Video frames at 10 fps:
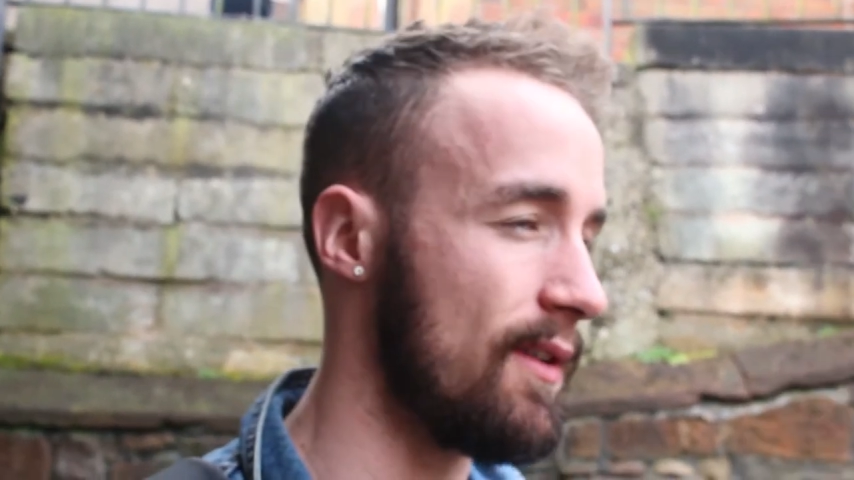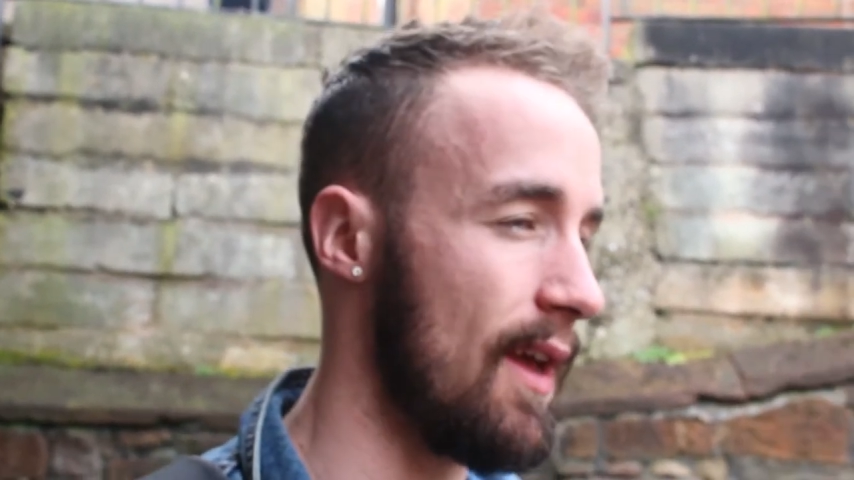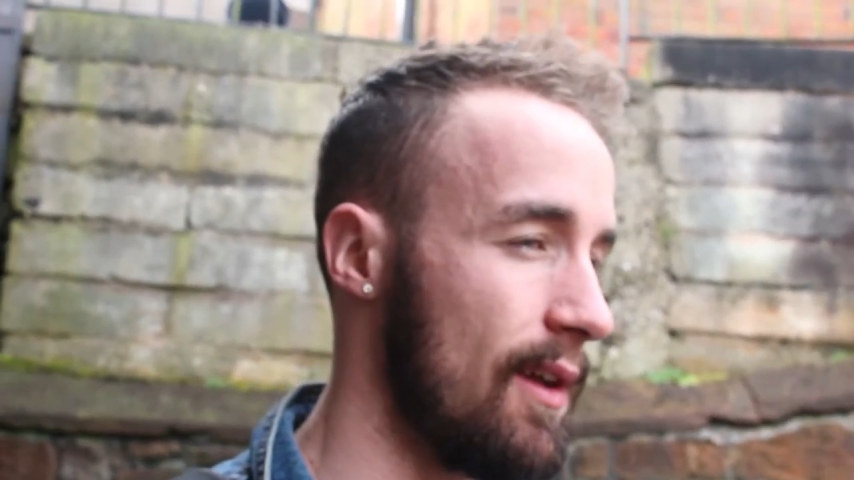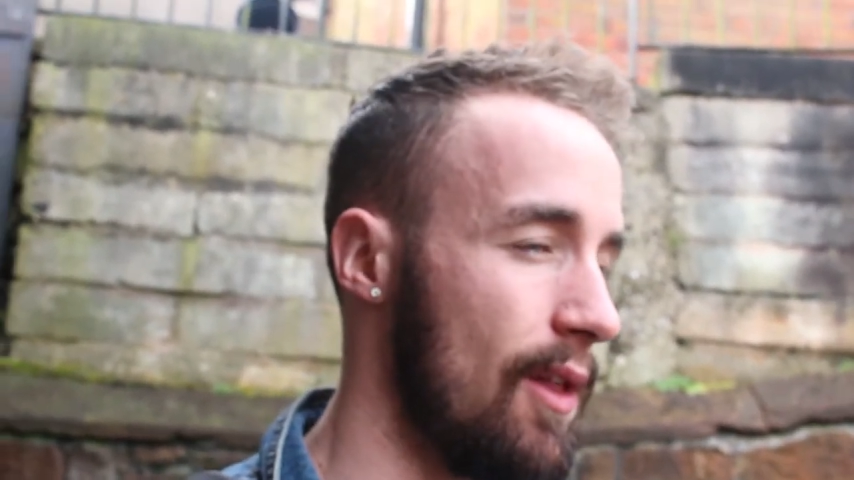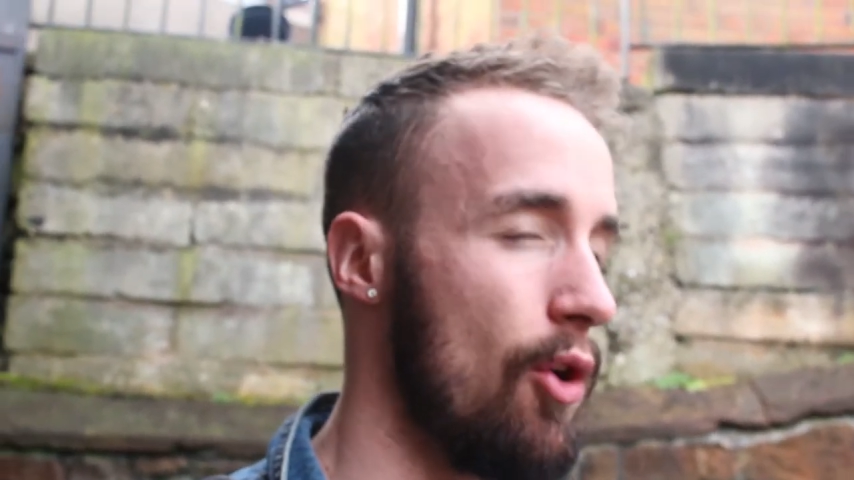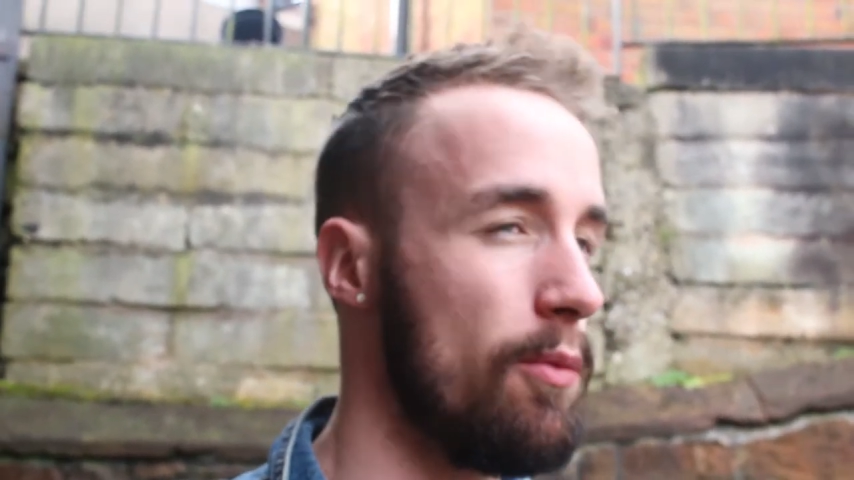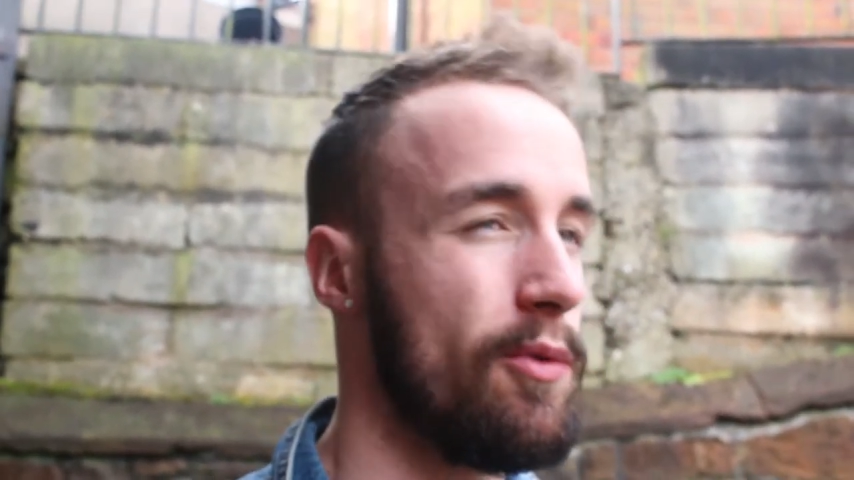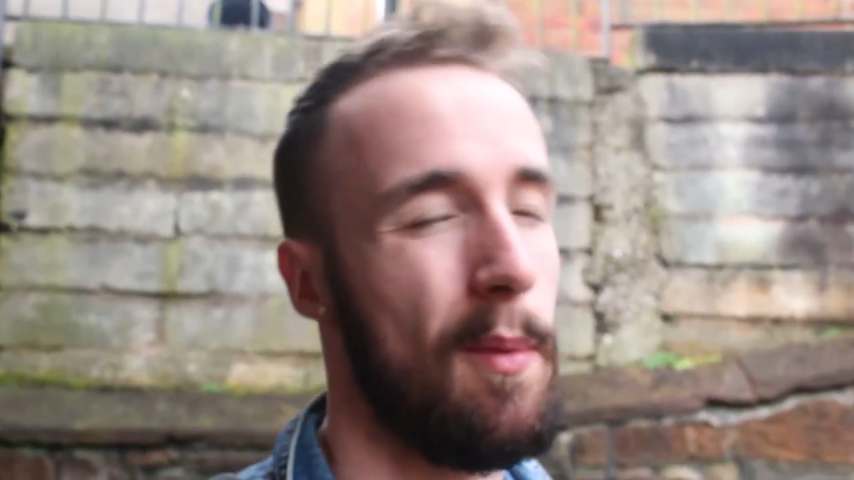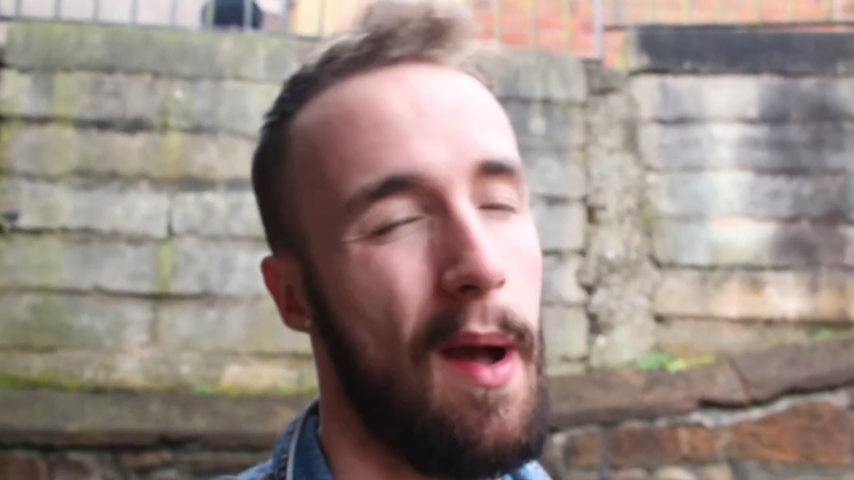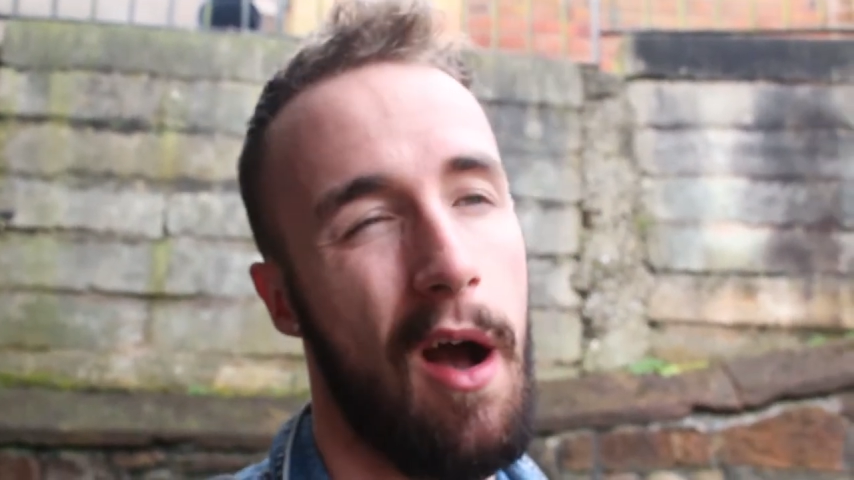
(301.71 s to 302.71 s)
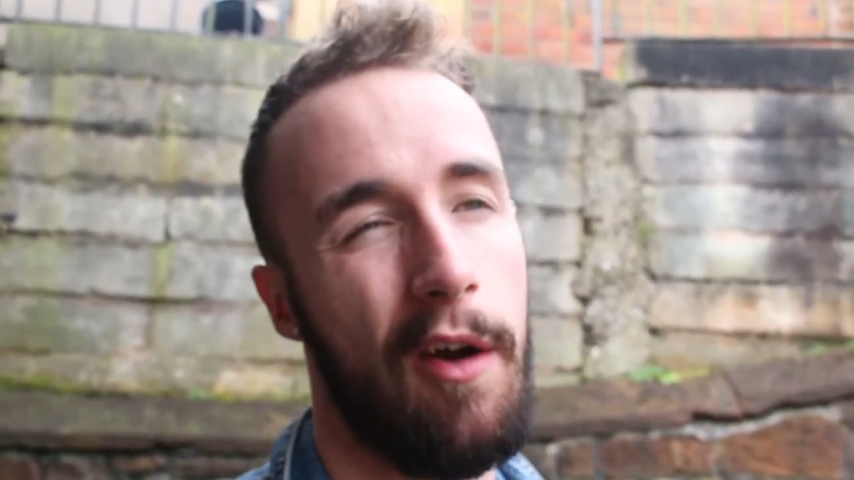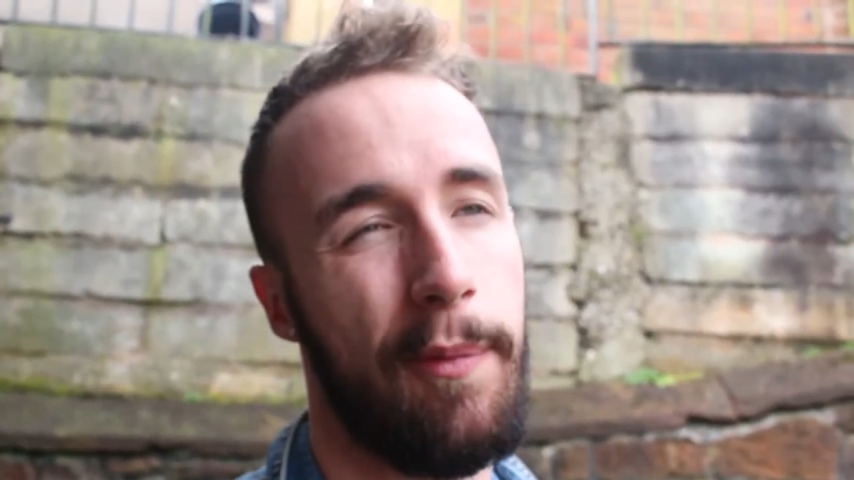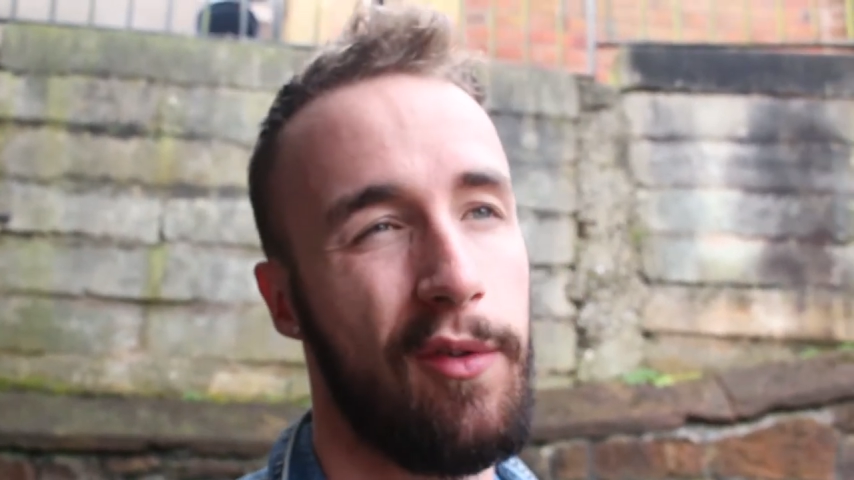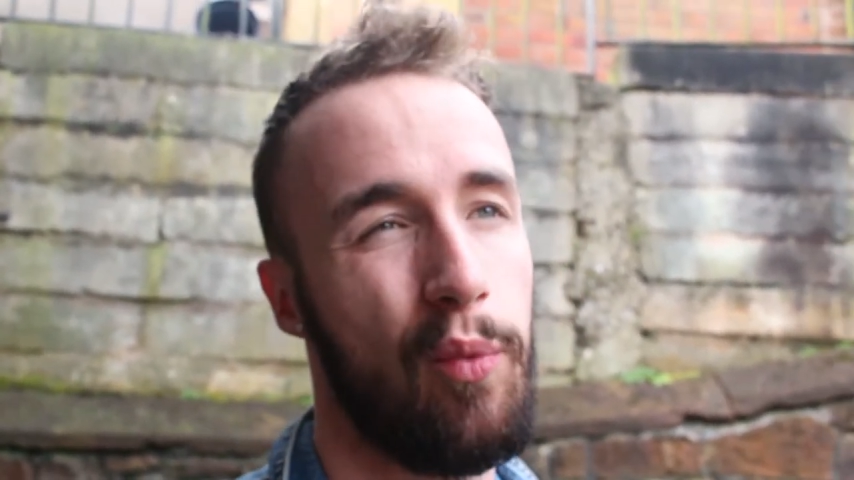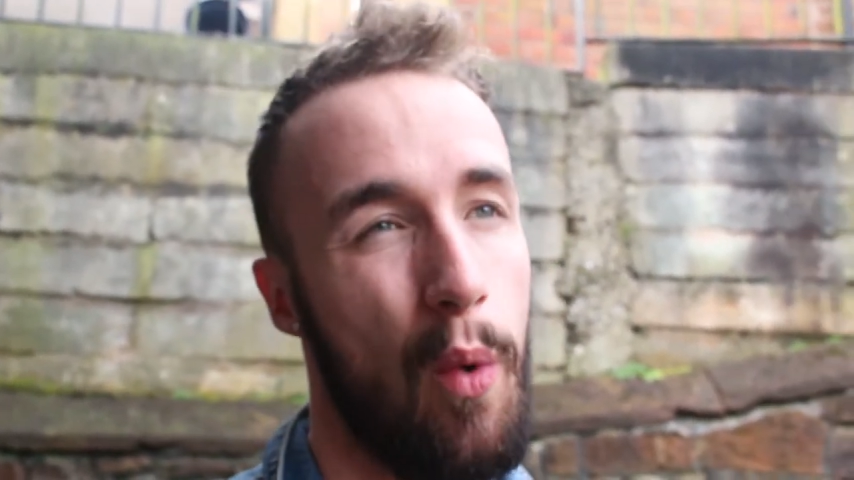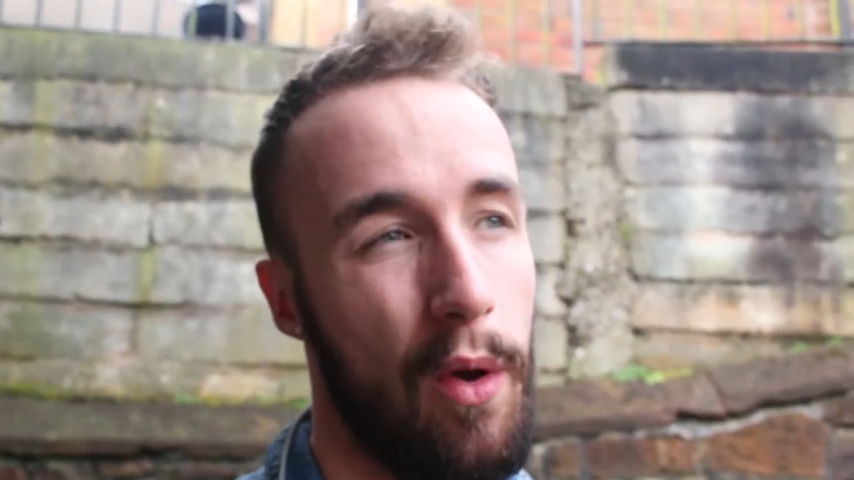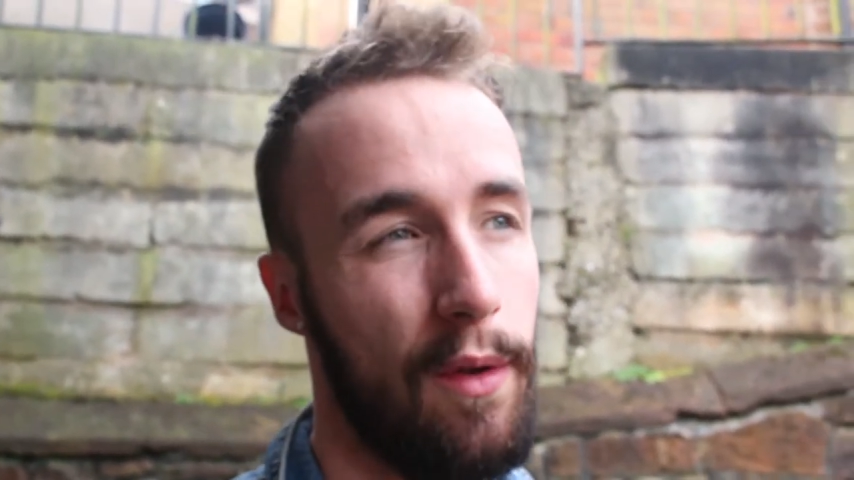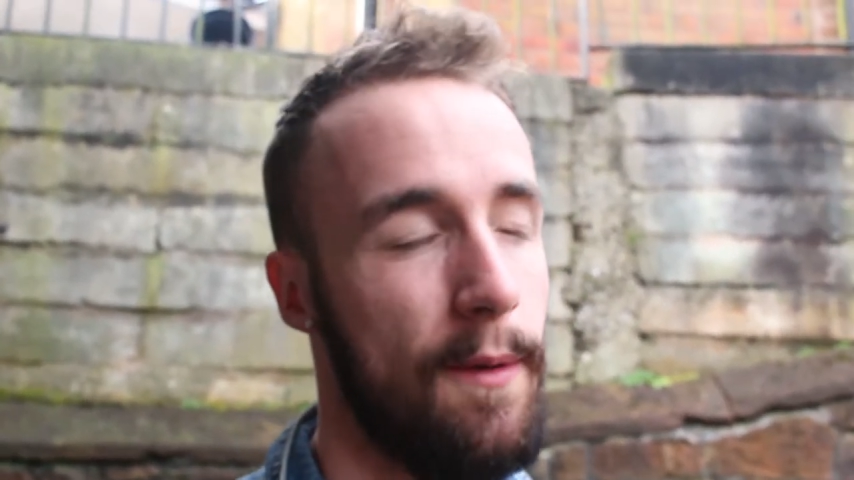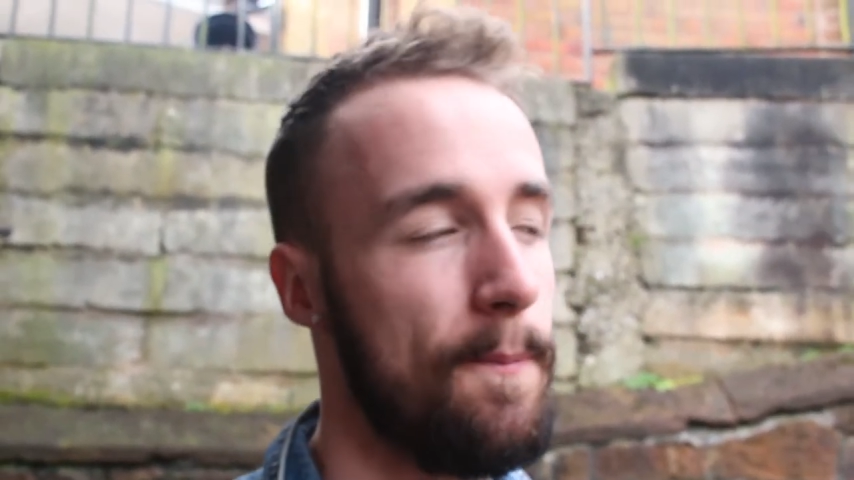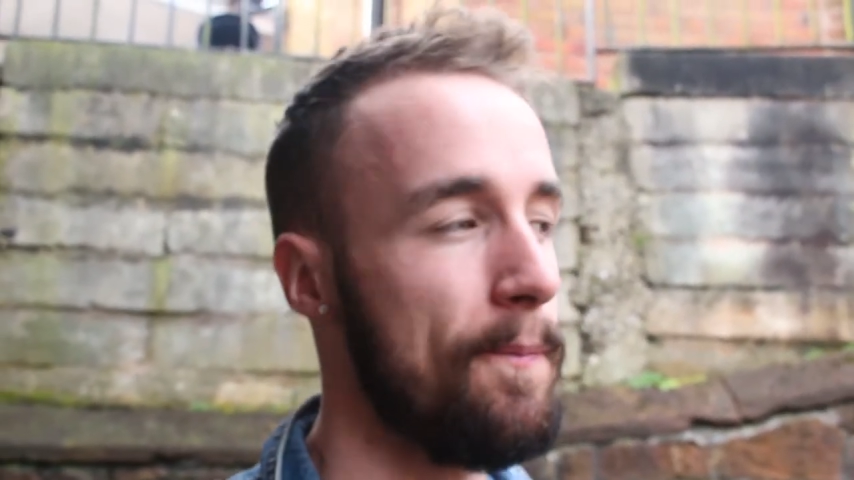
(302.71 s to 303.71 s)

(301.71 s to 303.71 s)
to cycle home for about 1:30.